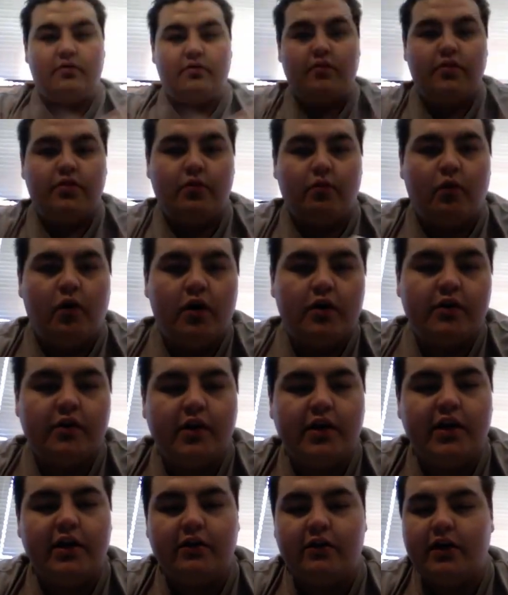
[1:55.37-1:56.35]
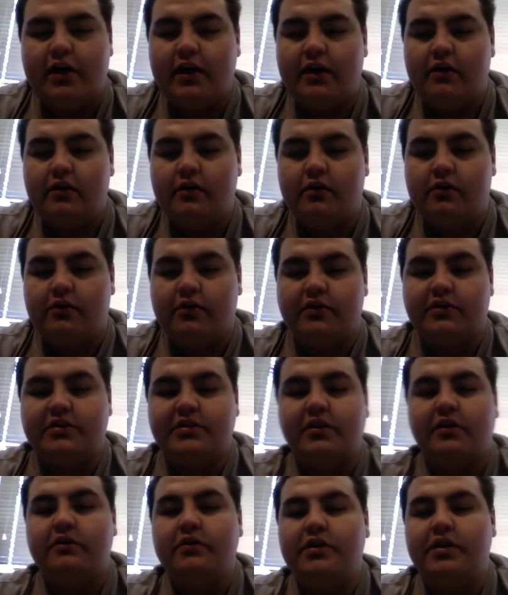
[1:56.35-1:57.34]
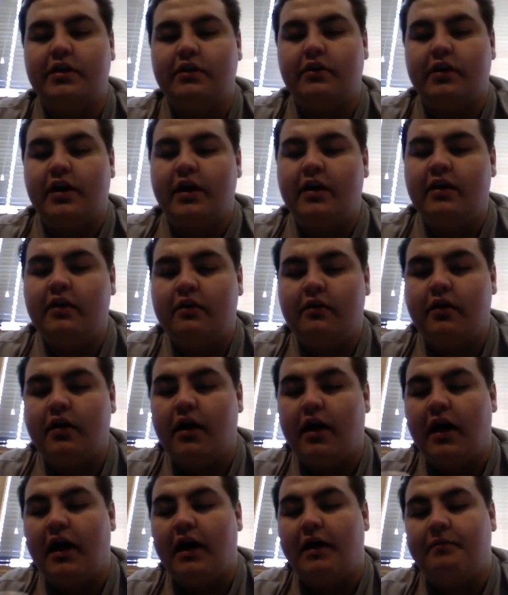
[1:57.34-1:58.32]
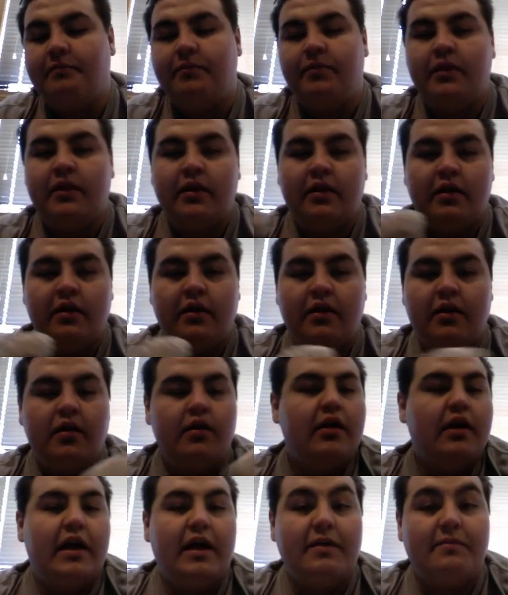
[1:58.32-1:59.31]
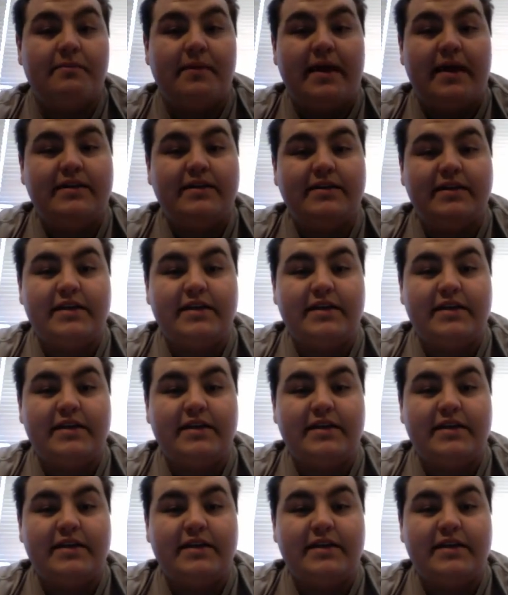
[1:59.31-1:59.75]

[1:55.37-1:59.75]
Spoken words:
the water curing or the salt curing, it makes